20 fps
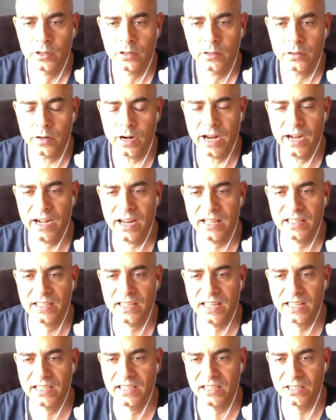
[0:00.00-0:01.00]
Right?
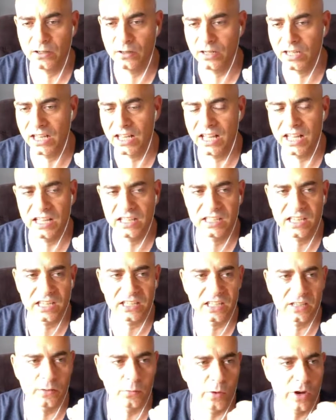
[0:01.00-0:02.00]

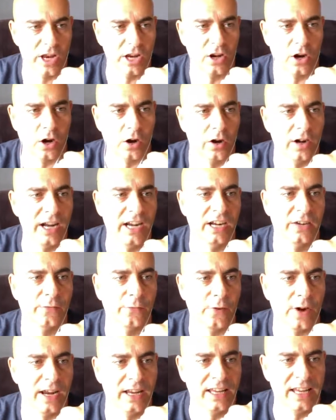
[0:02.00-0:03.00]
It's a reincarnated
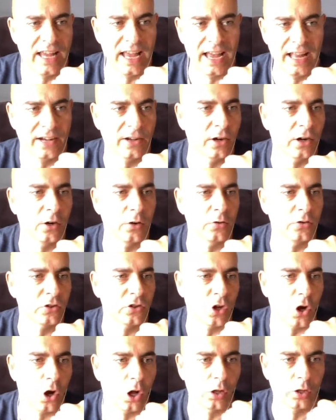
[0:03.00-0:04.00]
Frankie Edgar who's
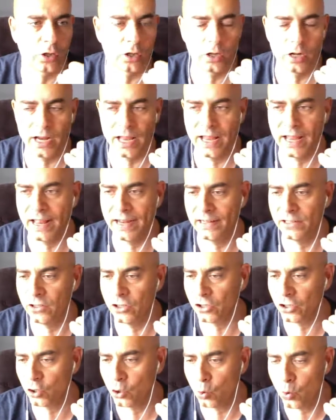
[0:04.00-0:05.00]
taller and
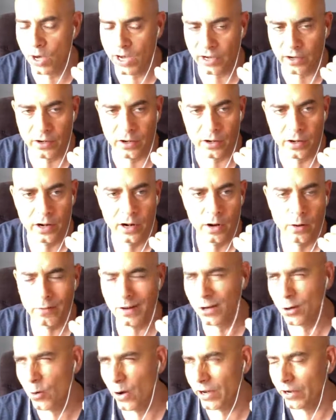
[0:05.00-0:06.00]
just quicker.
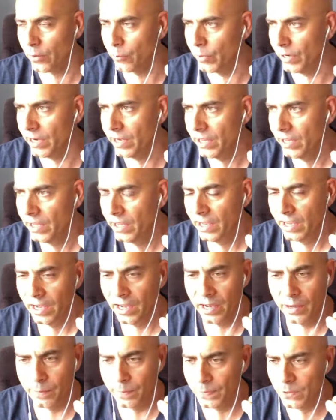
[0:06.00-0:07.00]
Well, not quicker, but
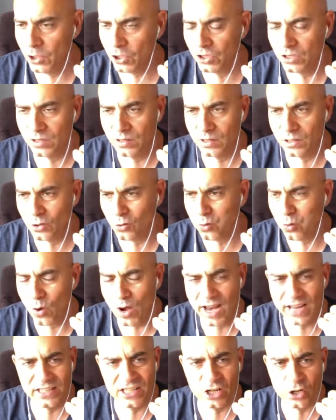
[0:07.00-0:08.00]
just
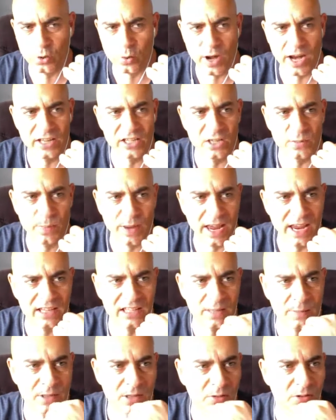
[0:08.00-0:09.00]
crazy
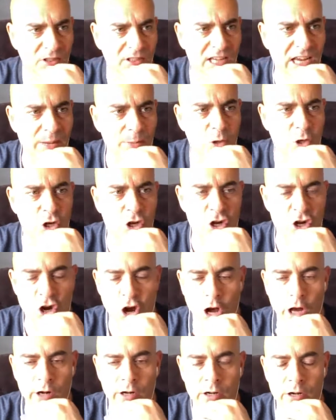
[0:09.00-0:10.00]
pace. I mean, there was a time you could
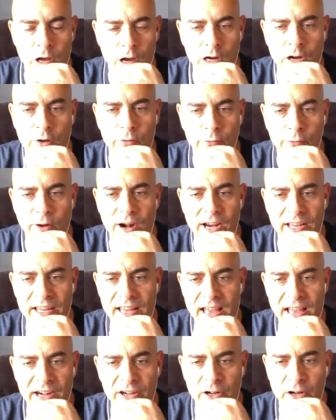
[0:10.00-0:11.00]
not knock out
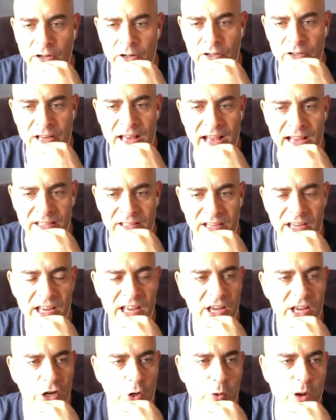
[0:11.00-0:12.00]
Frankie Edgar. Just ask
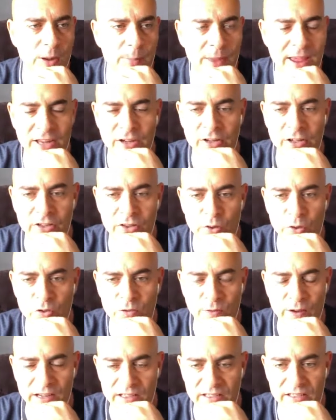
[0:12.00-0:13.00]
Gray Maynard in
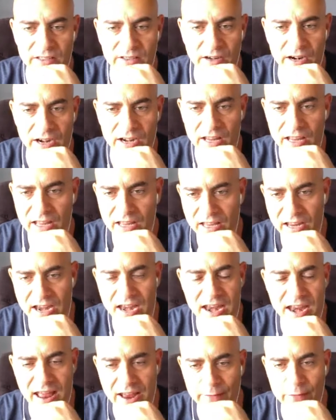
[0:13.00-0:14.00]
those fights, right?
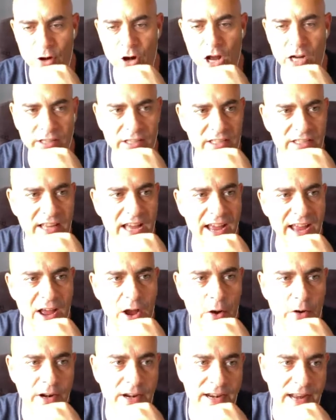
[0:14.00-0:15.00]
And never knocked this guy
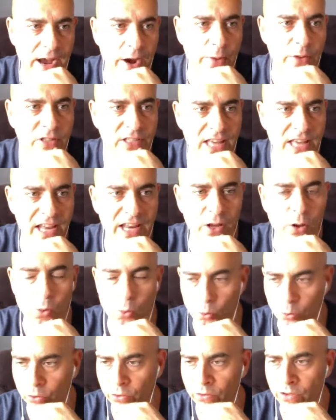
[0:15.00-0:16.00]
out. And now he's getting
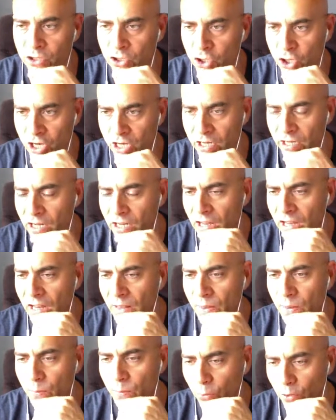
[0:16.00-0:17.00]
older. The
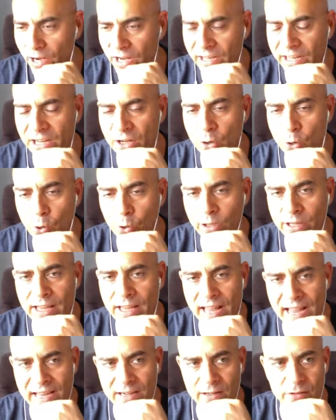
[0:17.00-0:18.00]
brain can only
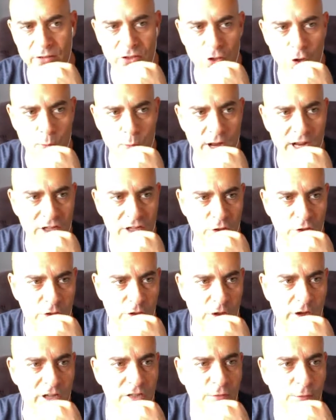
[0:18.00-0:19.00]
handle so much. So as
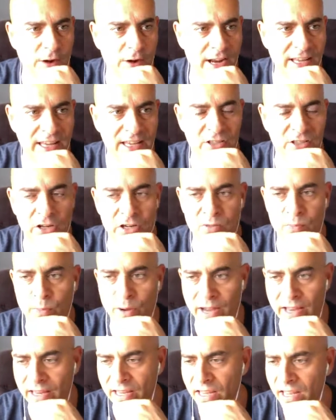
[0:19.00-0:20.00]
long as Frankie's on his
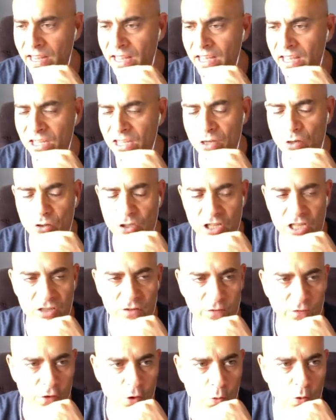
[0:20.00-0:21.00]
bike, using
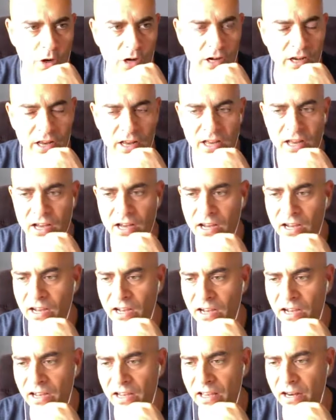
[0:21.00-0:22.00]
his footwork,
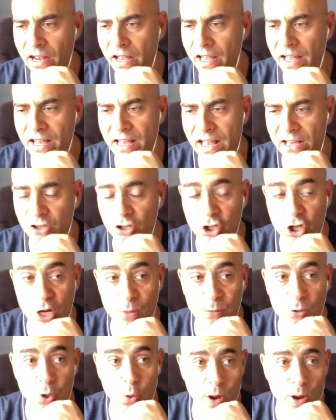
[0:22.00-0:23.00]
and
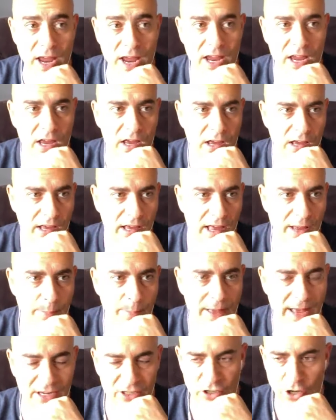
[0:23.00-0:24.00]
chips away
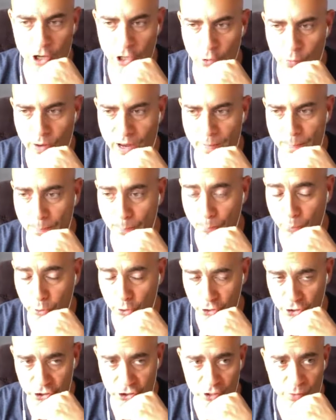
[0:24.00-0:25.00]
at Max Holloway,
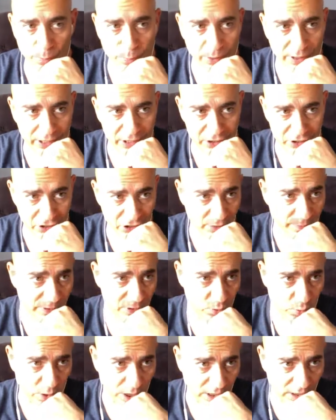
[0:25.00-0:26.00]
pushes him, punishes him
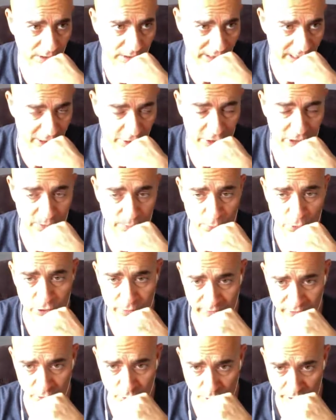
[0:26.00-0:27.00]
as well, he could
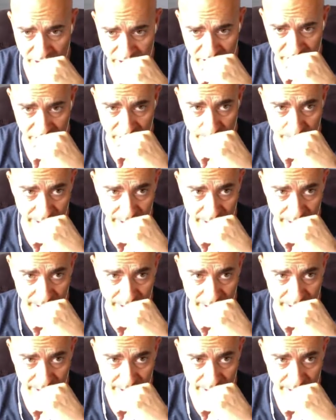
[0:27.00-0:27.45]
emerge victorious here.